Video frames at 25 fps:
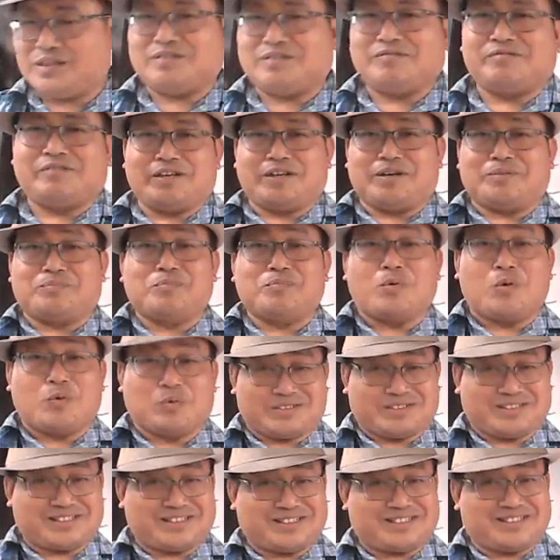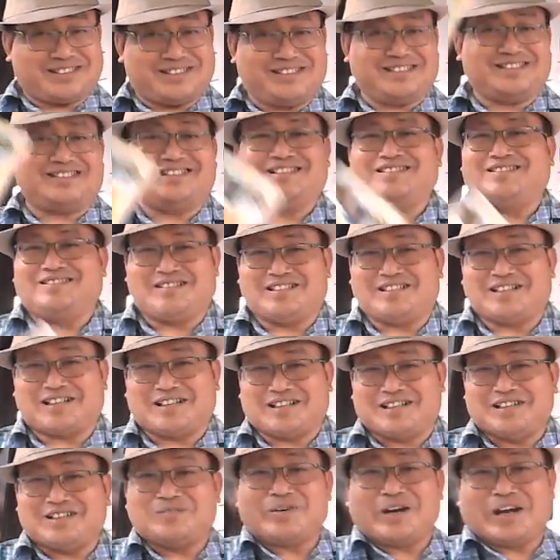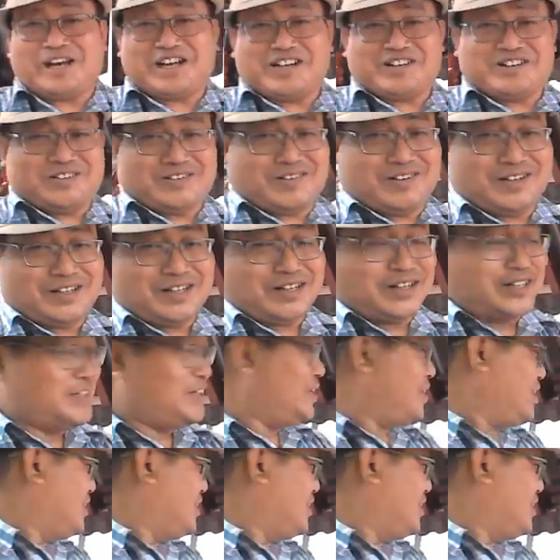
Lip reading: reading books, is a good way to learn.